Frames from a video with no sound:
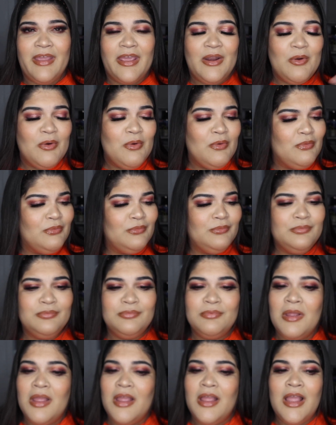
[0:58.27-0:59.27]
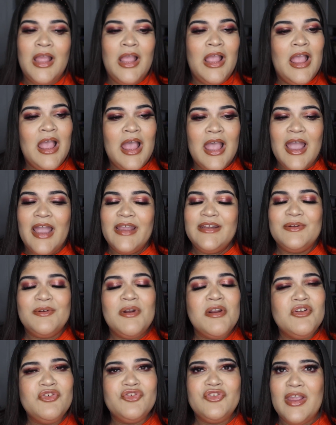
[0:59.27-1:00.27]
I don't
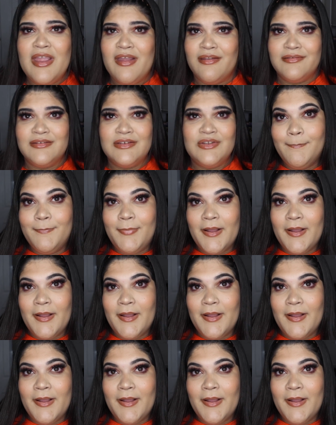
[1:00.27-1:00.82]
understand.